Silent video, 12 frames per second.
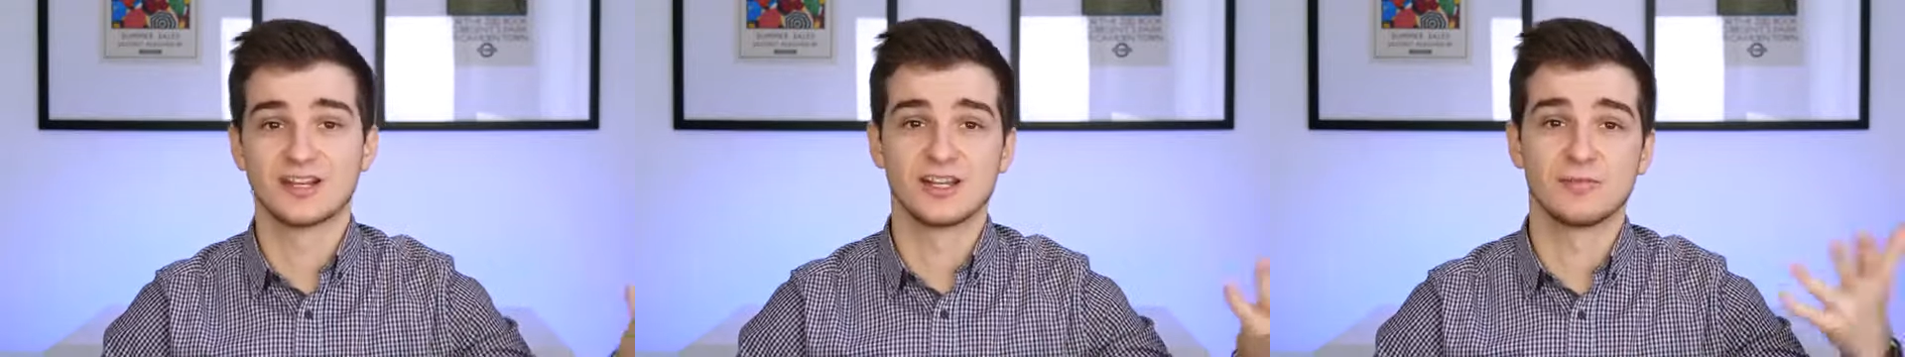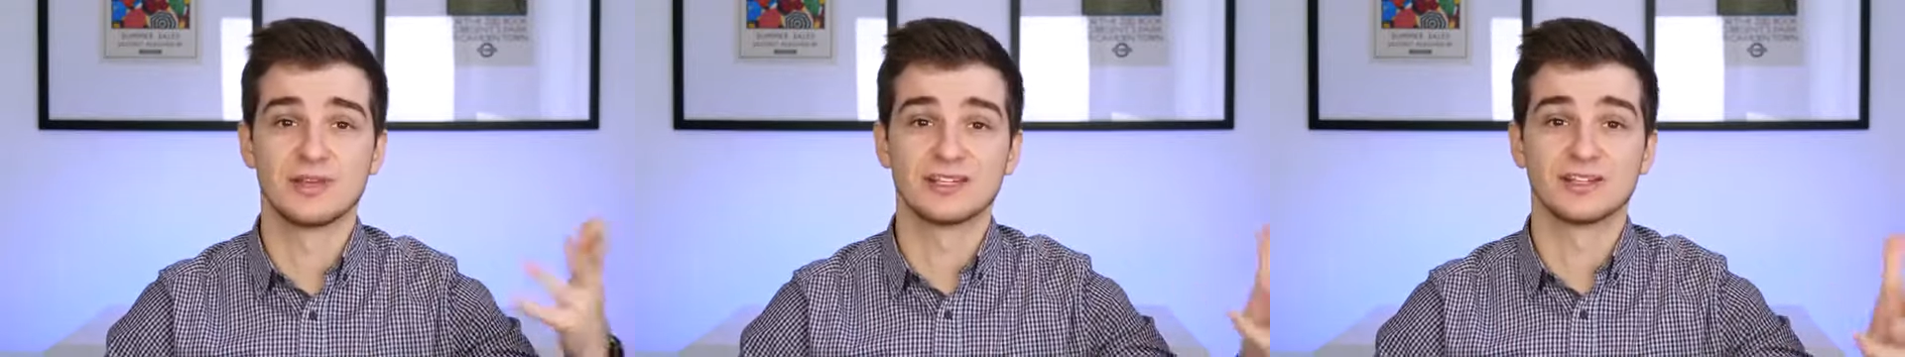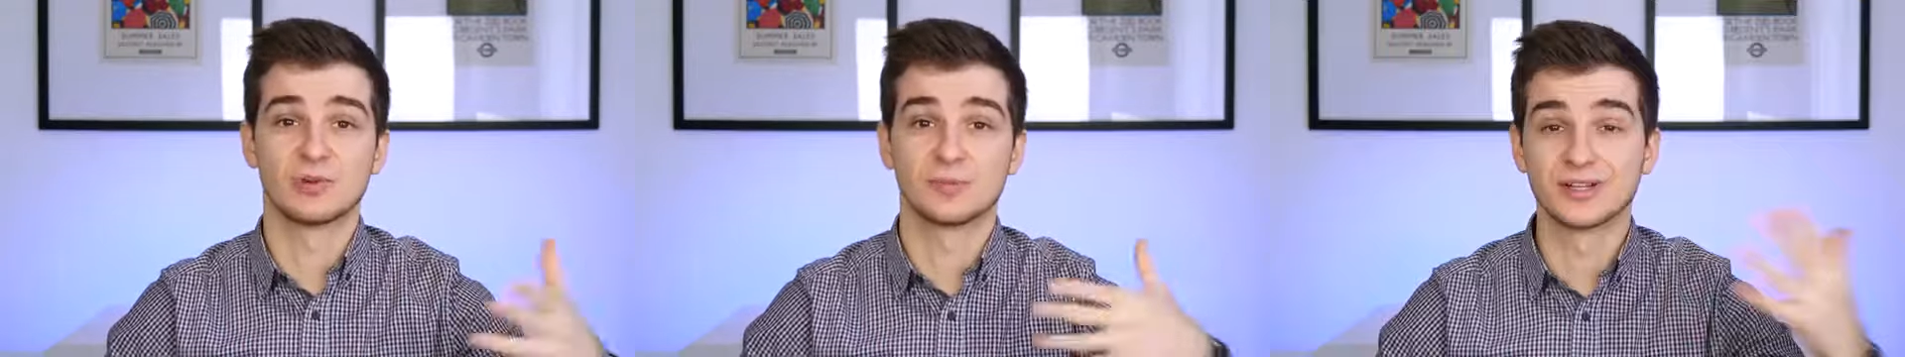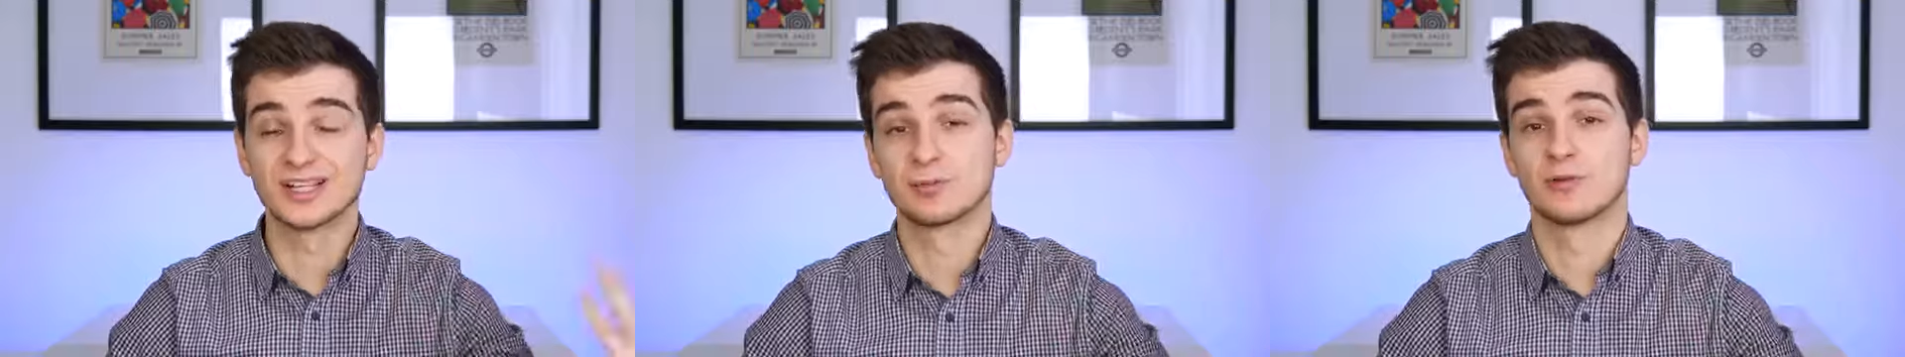ID being the
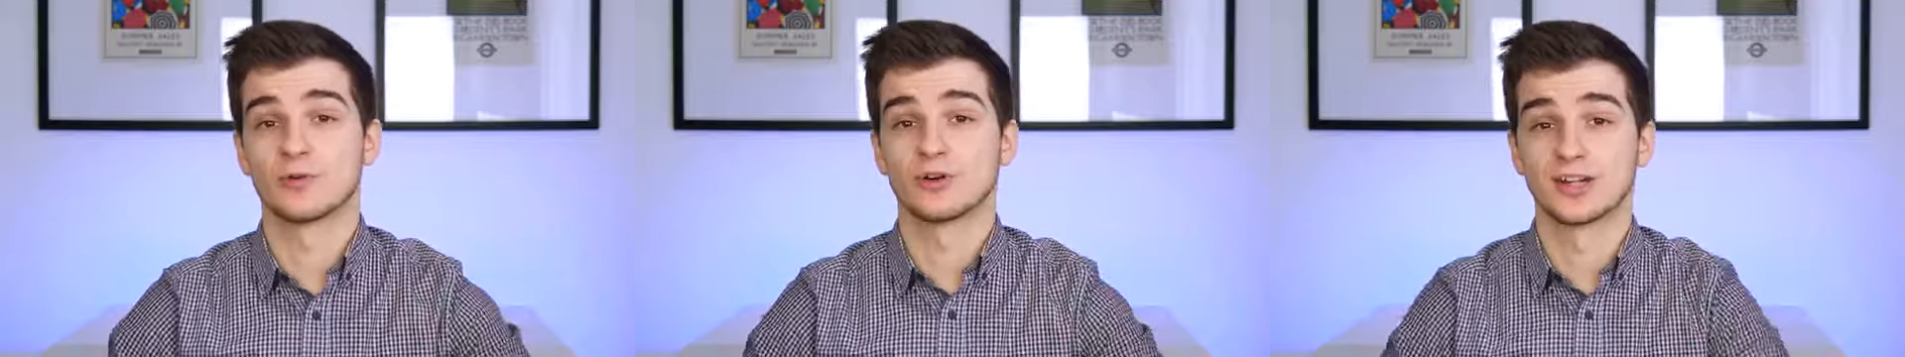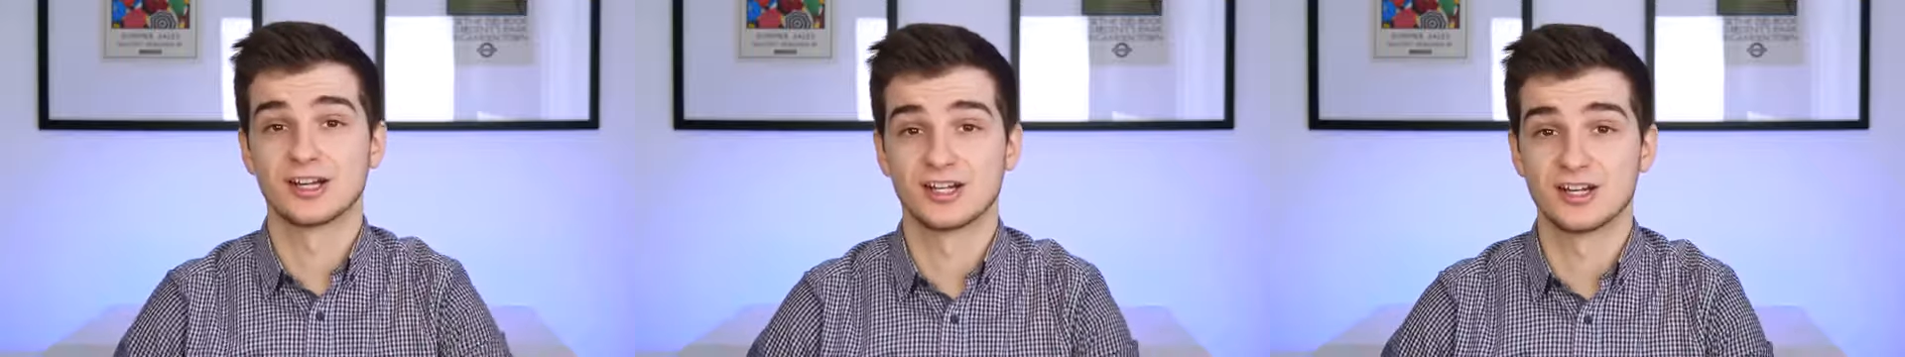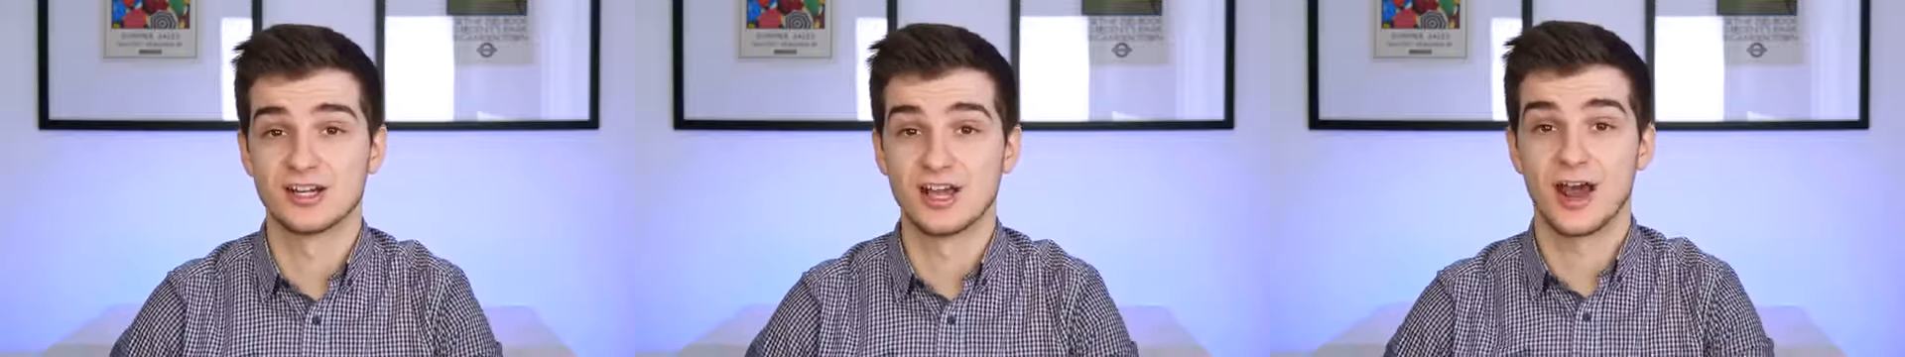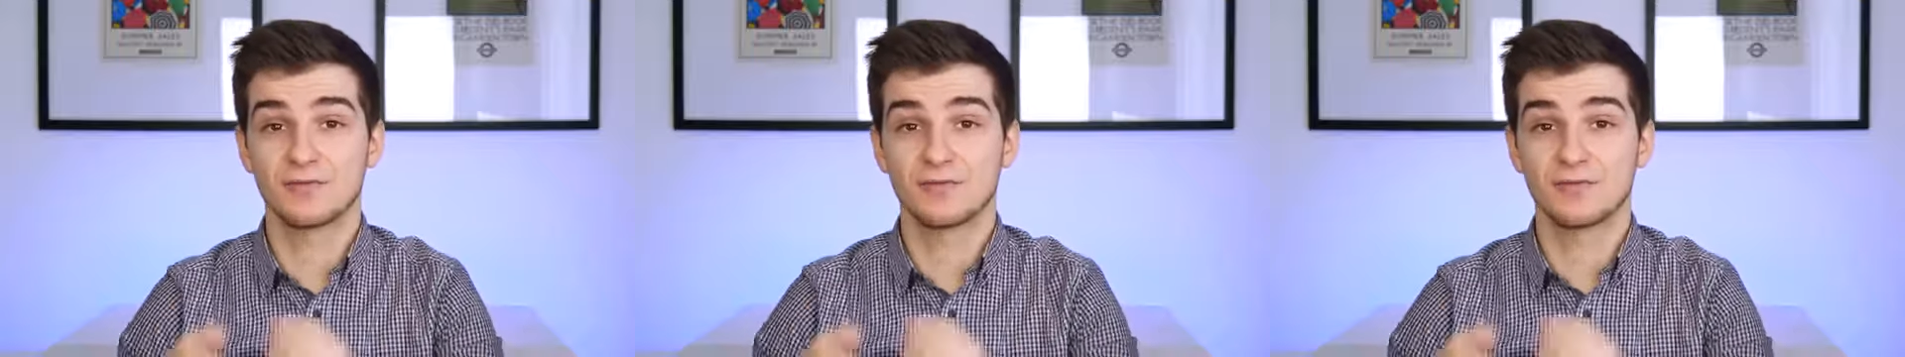replacement for Touch ID